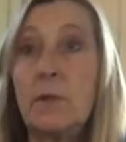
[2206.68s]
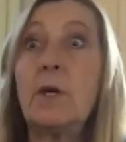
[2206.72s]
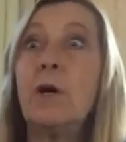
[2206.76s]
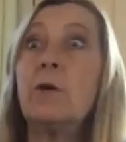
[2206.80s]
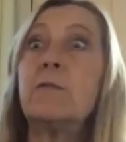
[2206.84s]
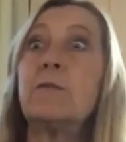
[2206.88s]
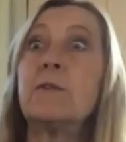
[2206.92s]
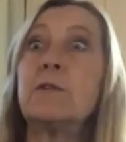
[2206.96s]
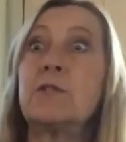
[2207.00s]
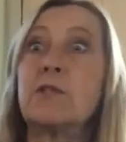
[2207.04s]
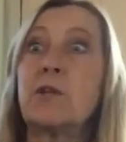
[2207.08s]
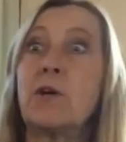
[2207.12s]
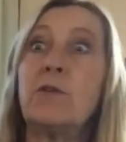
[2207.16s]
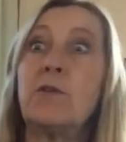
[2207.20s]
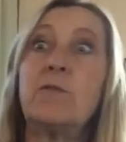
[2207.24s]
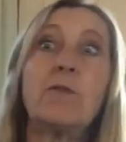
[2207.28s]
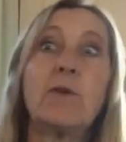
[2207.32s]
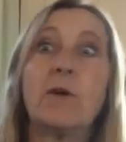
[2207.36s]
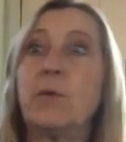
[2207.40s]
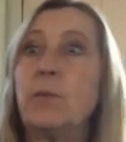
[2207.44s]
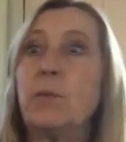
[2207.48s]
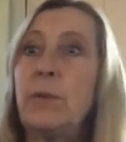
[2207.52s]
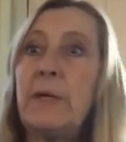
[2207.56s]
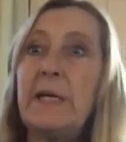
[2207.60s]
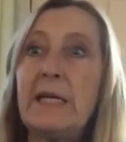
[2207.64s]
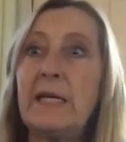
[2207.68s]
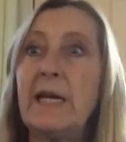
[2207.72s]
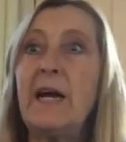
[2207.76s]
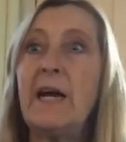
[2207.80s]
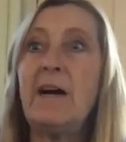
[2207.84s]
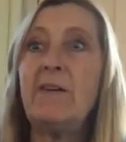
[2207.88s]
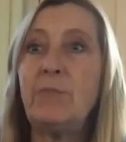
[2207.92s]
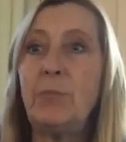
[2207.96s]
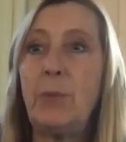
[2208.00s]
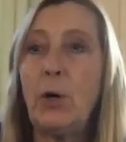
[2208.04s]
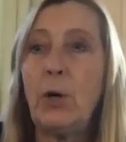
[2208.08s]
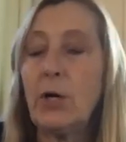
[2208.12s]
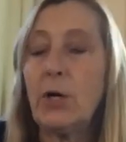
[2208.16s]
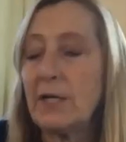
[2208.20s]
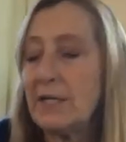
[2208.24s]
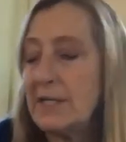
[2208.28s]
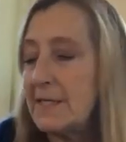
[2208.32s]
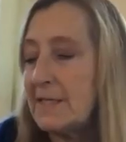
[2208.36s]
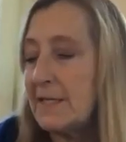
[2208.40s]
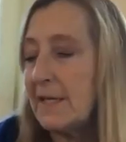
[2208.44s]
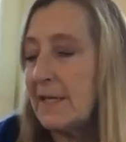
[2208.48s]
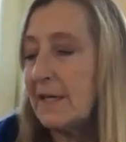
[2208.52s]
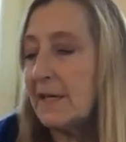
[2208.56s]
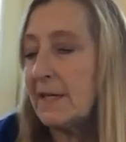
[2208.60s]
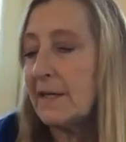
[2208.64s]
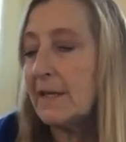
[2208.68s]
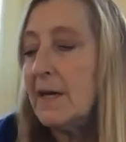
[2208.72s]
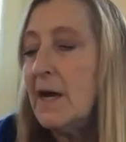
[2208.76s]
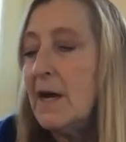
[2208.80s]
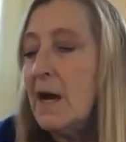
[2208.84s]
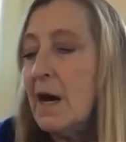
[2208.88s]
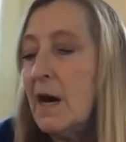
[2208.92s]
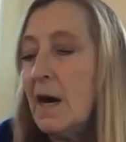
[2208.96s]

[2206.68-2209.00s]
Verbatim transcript: COVID's over and we can have parties again?